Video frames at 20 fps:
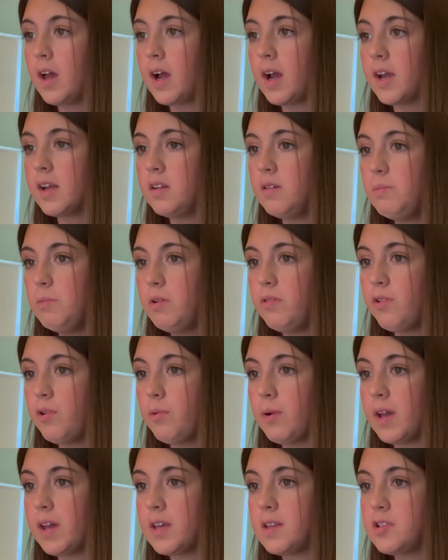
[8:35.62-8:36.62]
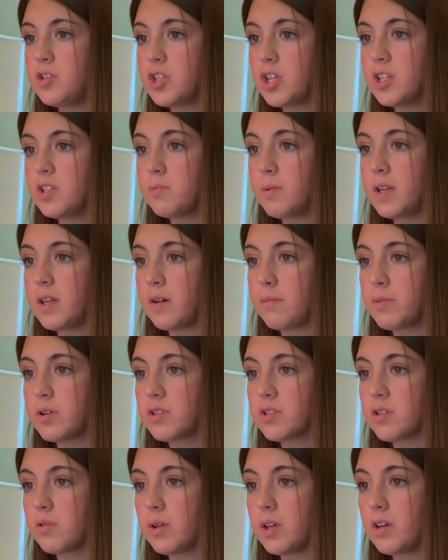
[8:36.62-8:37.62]
I didn't move away and change my
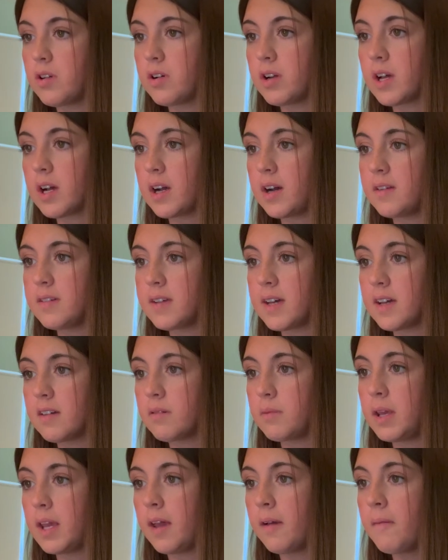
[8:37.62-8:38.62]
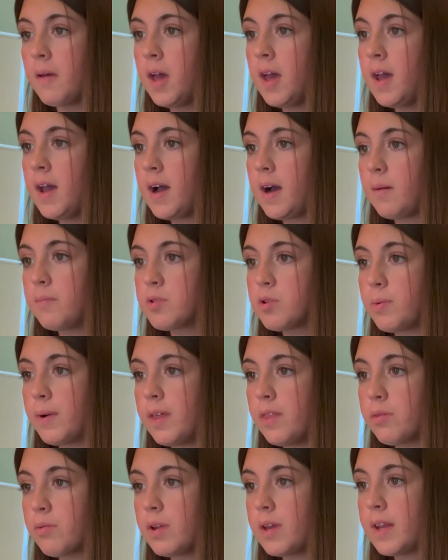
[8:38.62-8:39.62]
number so he couldn't contact me. I'm
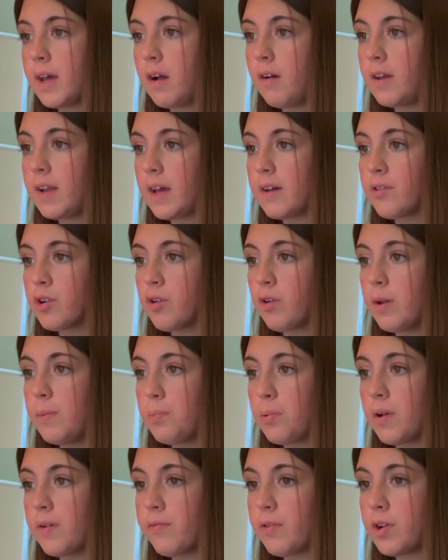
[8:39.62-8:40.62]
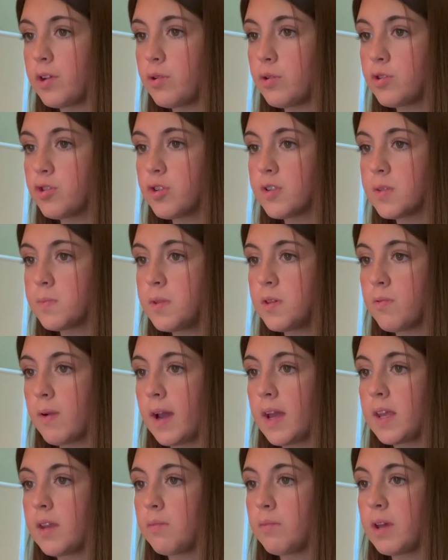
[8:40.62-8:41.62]
23 now and have a great boyfriend who treats me
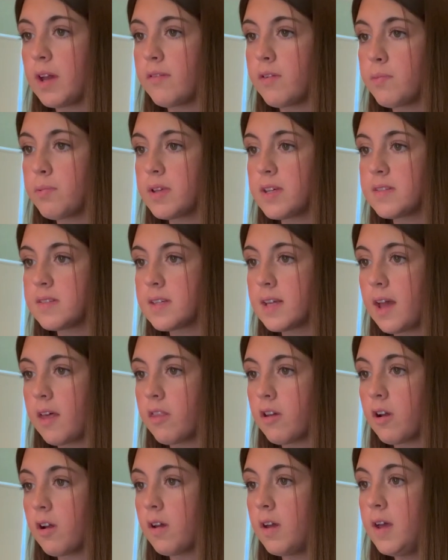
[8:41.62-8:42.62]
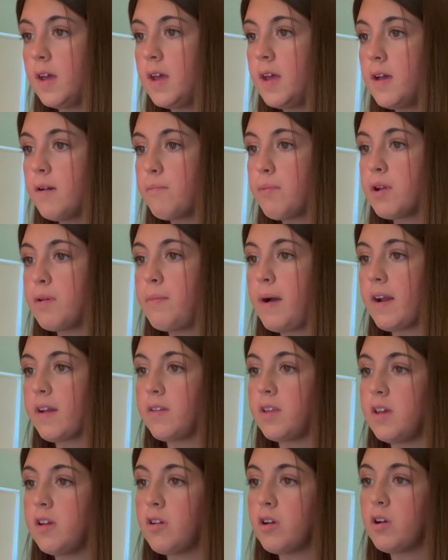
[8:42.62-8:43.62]
right and we have a place together. But about
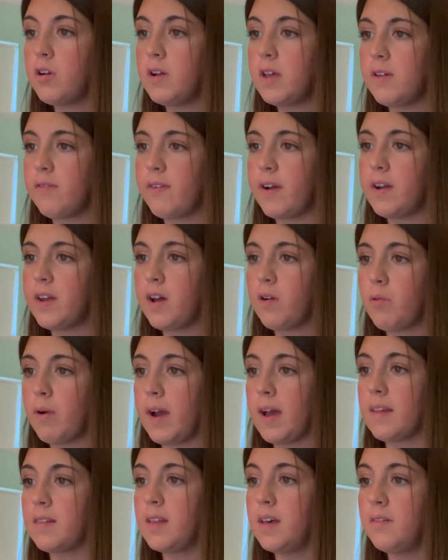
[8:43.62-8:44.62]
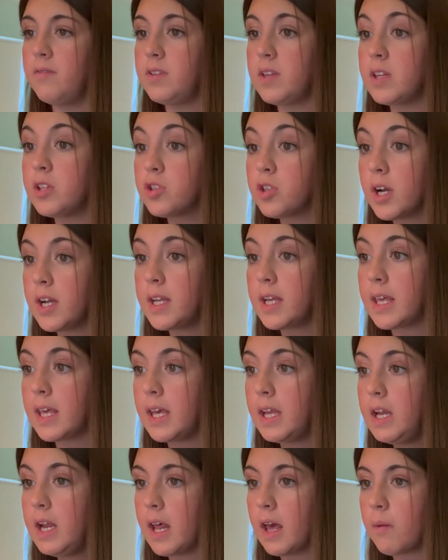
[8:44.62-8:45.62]
a year ago, he found out where I lived and tried to
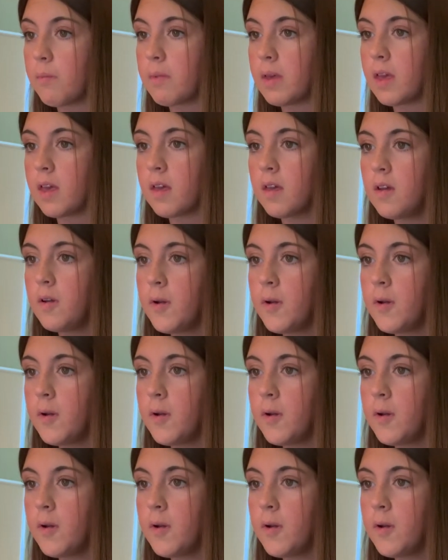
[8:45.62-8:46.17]
kidnap me.